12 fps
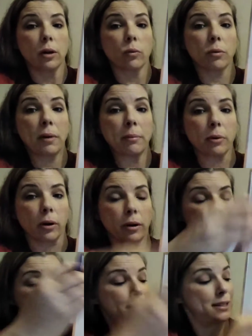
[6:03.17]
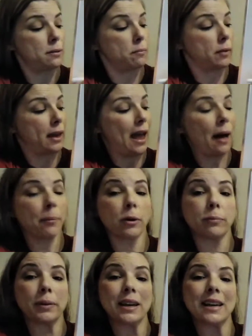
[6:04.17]
remember, this
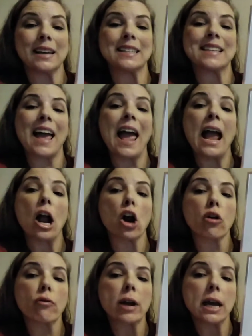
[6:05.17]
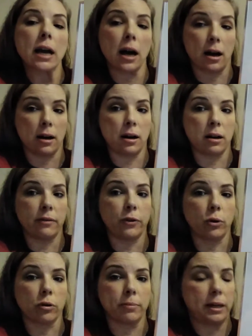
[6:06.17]
capital B is area of
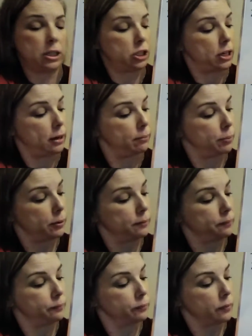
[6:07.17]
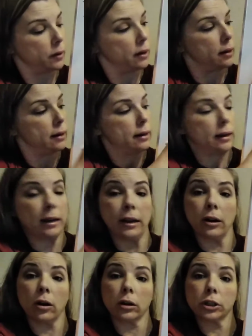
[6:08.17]
your base shape.
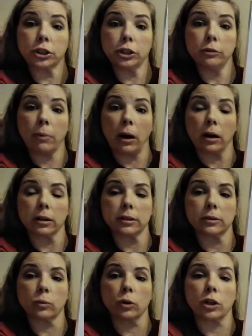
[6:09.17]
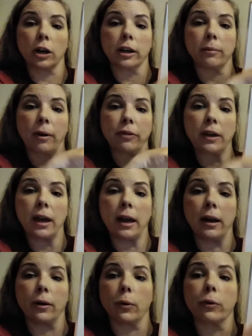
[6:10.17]
In our shoebox, we're talking about the
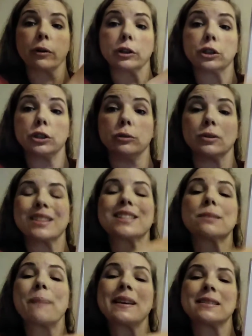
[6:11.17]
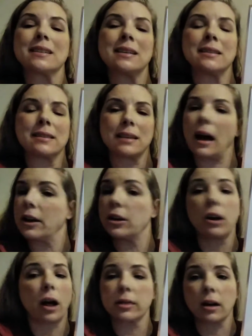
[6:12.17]
air or the shoes, the space inside,
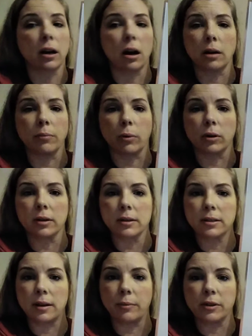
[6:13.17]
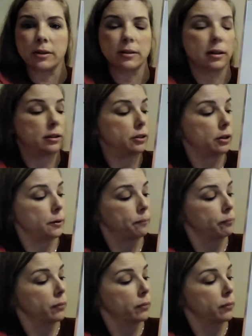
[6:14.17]
not the cardboard. Same with the cylinder.